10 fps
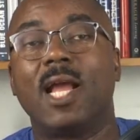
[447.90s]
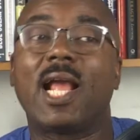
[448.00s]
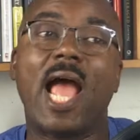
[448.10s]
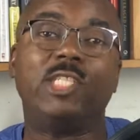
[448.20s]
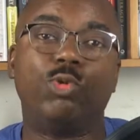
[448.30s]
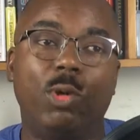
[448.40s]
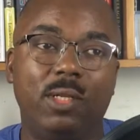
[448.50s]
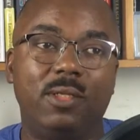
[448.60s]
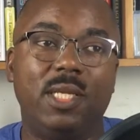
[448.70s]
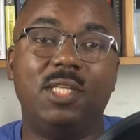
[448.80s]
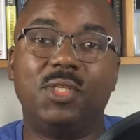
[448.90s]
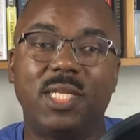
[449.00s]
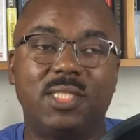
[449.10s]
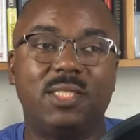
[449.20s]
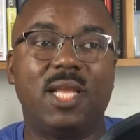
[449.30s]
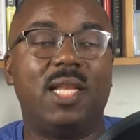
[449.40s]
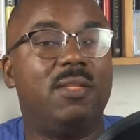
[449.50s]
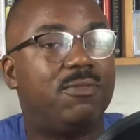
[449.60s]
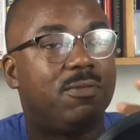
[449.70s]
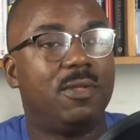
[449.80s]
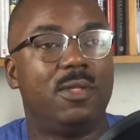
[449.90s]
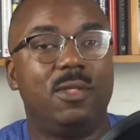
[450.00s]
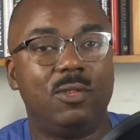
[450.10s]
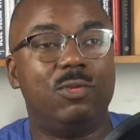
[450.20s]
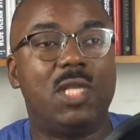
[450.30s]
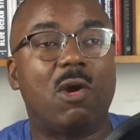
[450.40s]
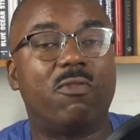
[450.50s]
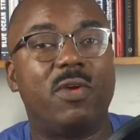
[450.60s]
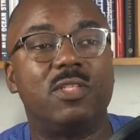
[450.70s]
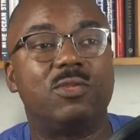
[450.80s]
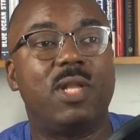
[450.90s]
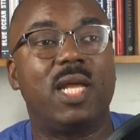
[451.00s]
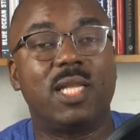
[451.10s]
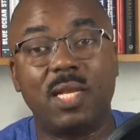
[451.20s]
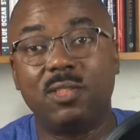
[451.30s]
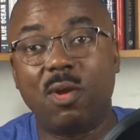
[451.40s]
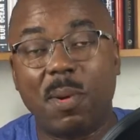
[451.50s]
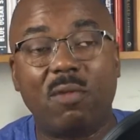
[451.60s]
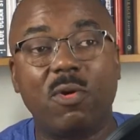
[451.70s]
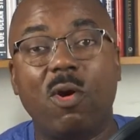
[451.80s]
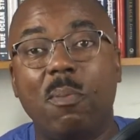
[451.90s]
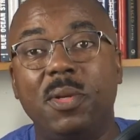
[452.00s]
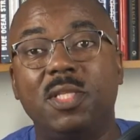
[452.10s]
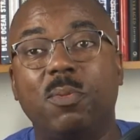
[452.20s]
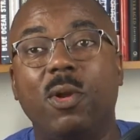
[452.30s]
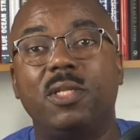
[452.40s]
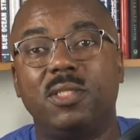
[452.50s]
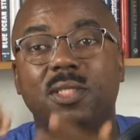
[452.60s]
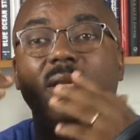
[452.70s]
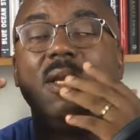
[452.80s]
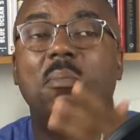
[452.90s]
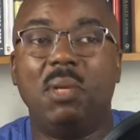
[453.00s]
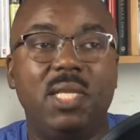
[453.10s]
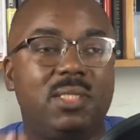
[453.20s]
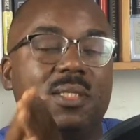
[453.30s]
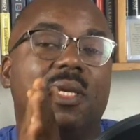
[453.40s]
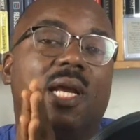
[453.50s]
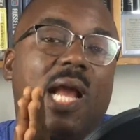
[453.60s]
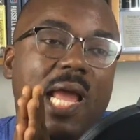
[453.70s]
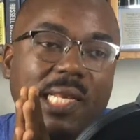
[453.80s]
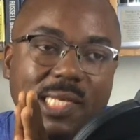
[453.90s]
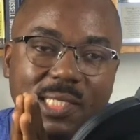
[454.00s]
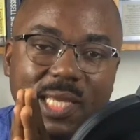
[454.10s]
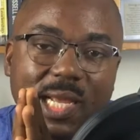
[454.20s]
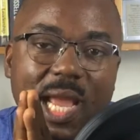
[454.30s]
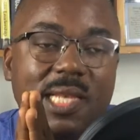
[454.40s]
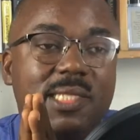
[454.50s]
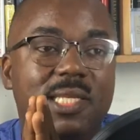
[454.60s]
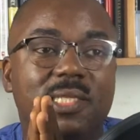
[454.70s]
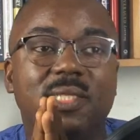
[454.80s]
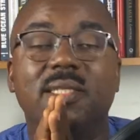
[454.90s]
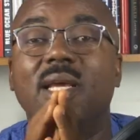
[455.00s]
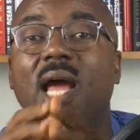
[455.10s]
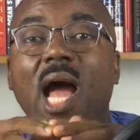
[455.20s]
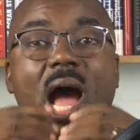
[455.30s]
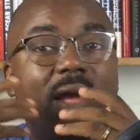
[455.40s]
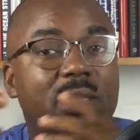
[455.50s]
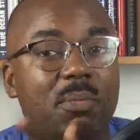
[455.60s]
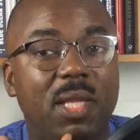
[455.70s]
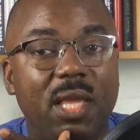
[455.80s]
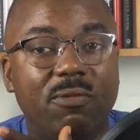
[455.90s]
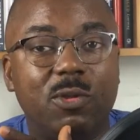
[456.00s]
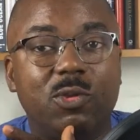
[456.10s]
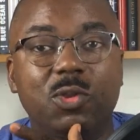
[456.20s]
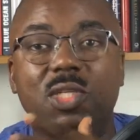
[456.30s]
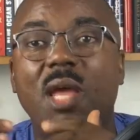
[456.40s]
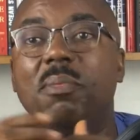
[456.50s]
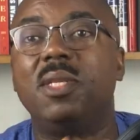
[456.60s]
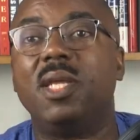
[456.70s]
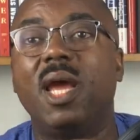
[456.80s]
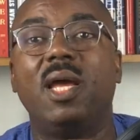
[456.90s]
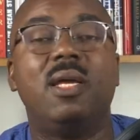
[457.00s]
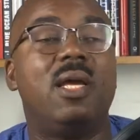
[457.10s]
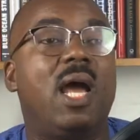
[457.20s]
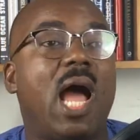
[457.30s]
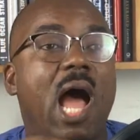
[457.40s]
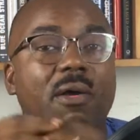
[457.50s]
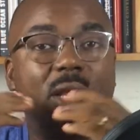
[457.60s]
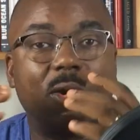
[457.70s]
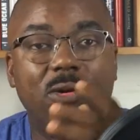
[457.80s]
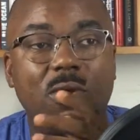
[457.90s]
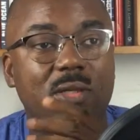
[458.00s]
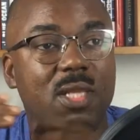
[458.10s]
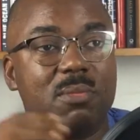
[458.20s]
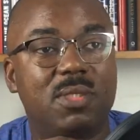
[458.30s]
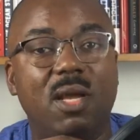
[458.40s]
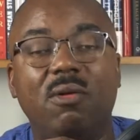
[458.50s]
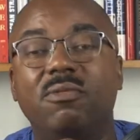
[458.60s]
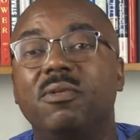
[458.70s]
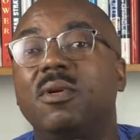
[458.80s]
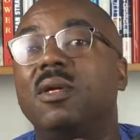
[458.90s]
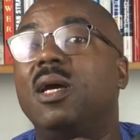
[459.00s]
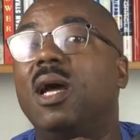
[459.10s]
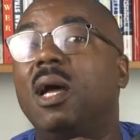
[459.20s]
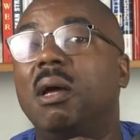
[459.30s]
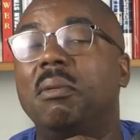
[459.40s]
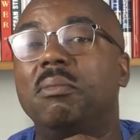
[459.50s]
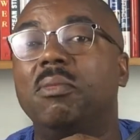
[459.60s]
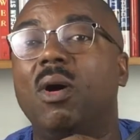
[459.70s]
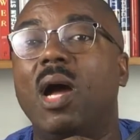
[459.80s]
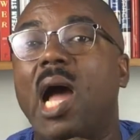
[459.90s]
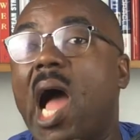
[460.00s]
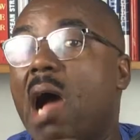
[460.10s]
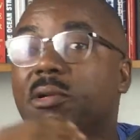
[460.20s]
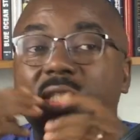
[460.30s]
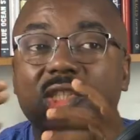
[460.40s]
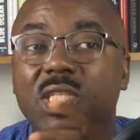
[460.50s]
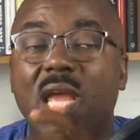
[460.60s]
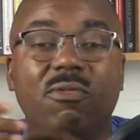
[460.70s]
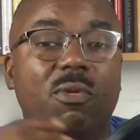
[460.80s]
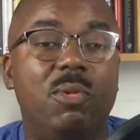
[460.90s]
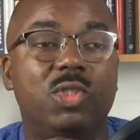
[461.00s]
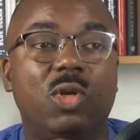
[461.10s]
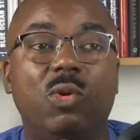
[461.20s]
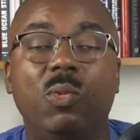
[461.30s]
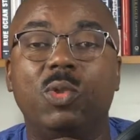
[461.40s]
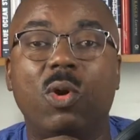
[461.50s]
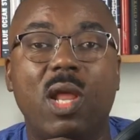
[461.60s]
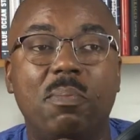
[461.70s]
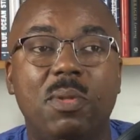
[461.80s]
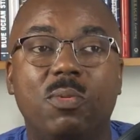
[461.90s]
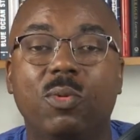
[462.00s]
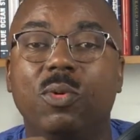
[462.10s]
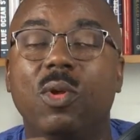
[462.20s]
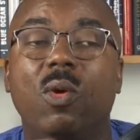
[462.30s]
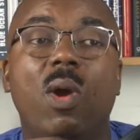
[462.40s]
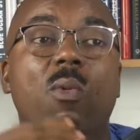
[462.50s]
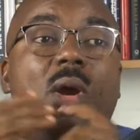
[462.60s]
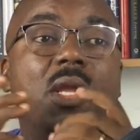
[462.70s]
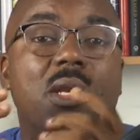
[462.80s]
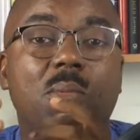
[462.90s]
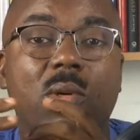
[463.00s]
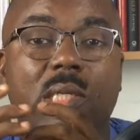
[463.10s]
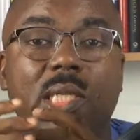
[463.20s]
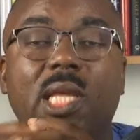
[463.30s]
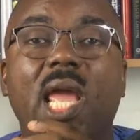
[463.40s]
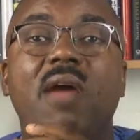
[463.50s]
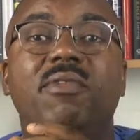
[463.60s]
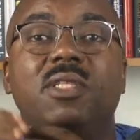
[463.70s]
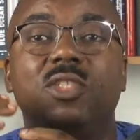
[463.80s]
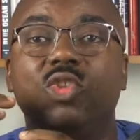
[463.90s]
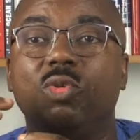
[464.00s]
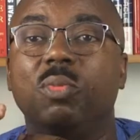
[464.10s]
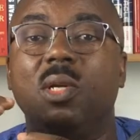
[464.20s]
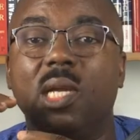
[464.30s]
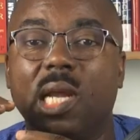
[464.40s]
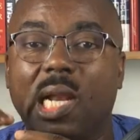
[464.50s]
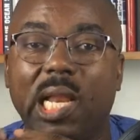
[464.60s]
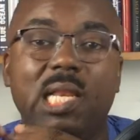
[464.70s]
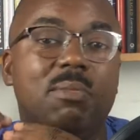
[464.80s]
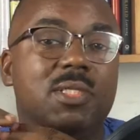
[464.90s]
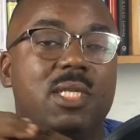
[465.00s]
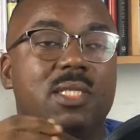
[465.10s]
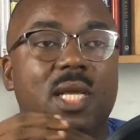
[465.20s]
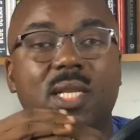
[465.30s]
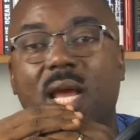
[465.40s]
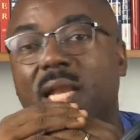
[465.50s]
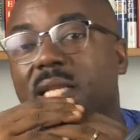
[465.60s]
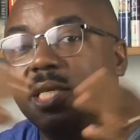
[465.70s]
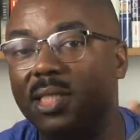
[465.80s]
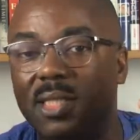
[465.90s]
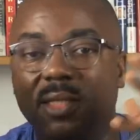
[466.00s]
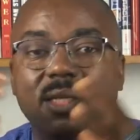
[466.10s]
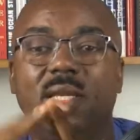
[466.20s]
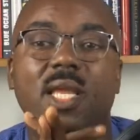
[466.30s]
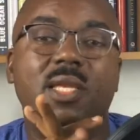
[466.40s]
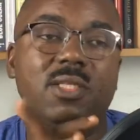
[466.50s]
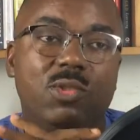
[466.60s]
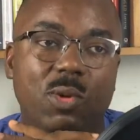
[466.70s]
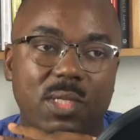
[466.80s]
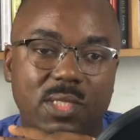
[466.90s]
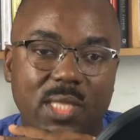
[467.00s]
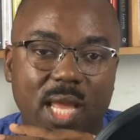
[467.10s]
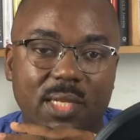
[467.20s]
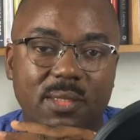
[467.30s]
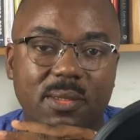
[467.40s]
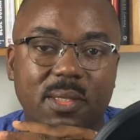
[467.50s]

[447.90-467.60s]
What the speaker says: casual in dressing, and if you take offense to that and it's not part of your company's policy, please kindly state it. How they behave on social media, how they conduct themselves, how they share information with other people when working remotely, everything should clearly be stated and easy to understand.